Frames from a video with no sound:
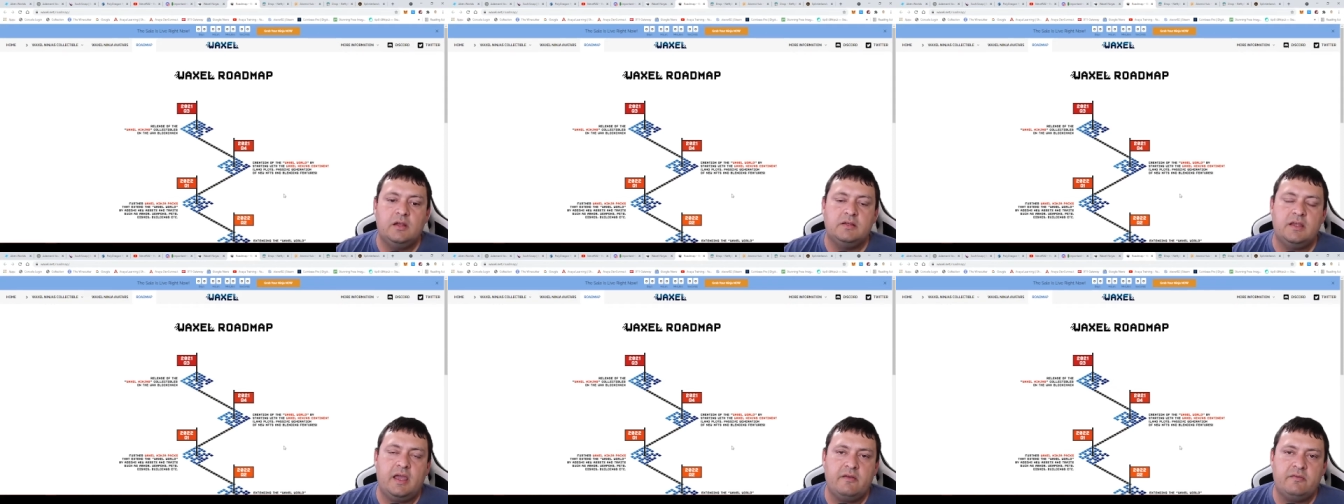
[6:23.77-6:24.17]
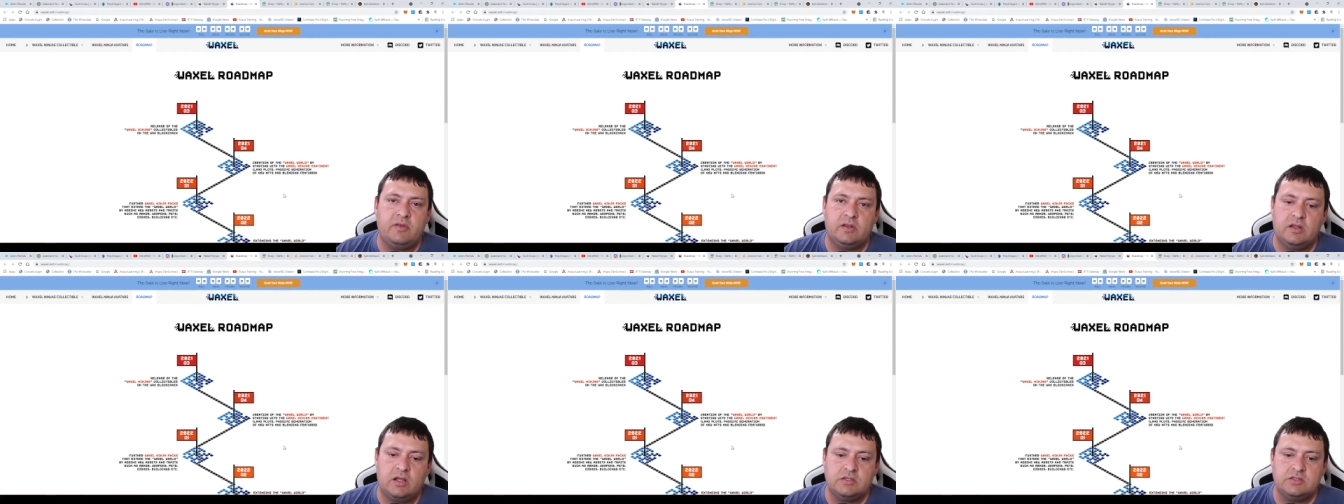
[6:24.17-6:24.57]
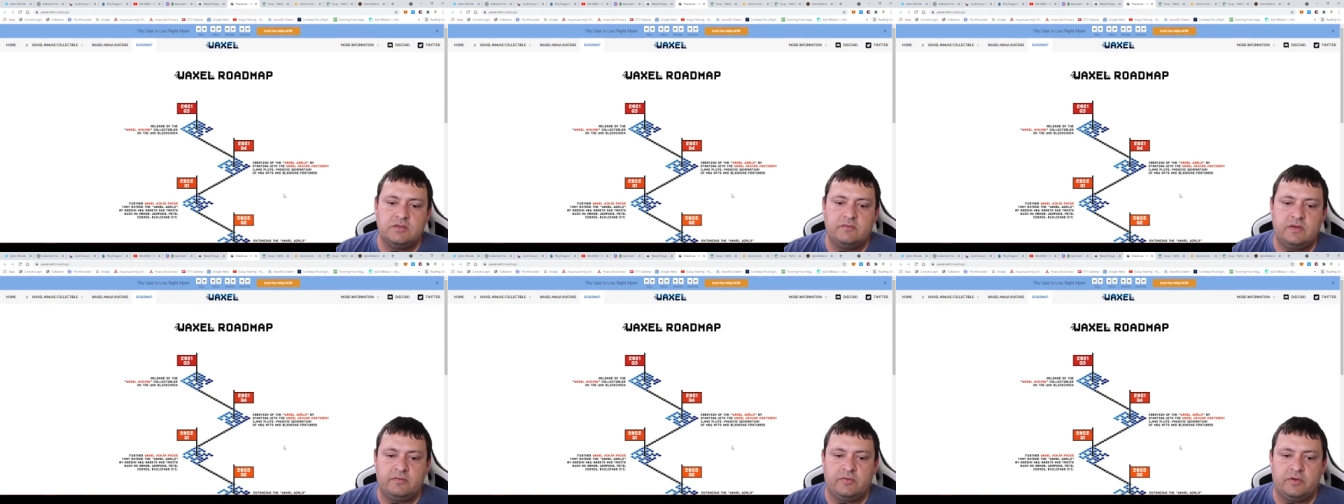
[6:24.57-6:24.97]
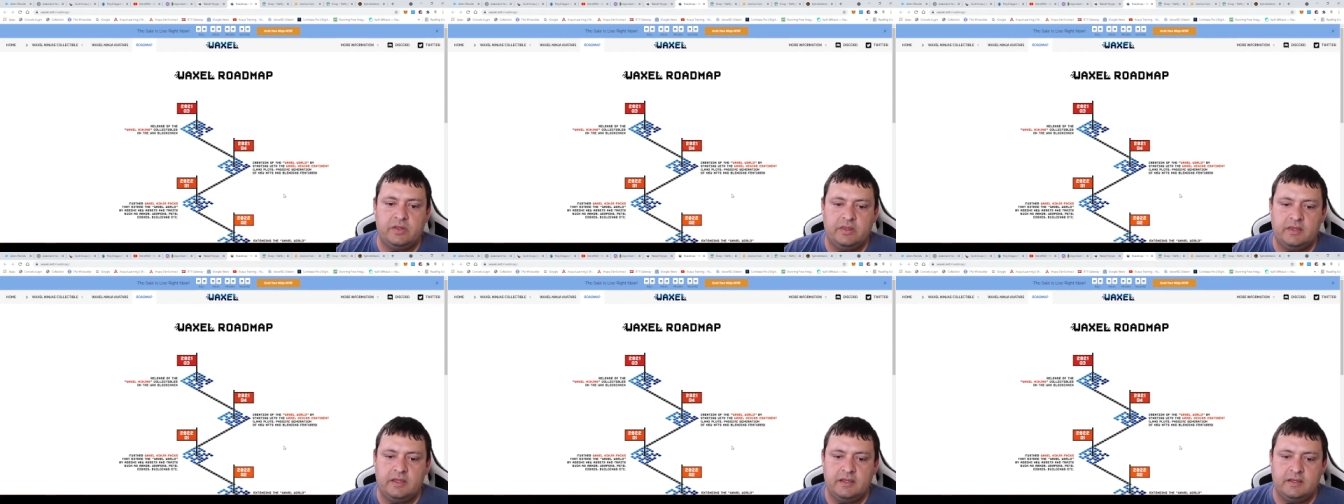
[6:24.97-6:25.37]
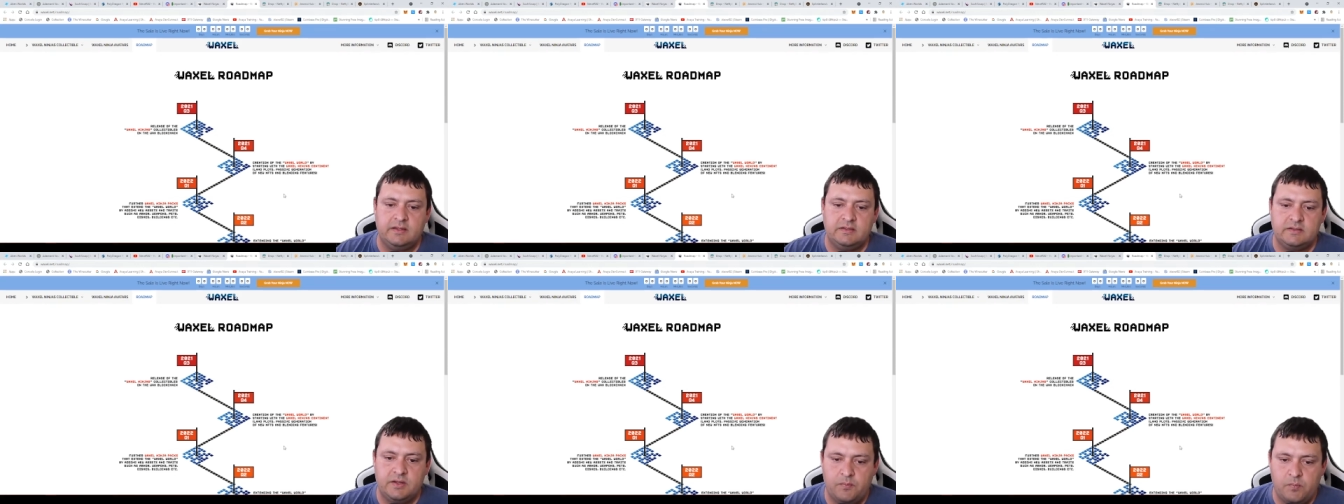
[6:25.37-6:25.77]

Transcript: to having lots of different things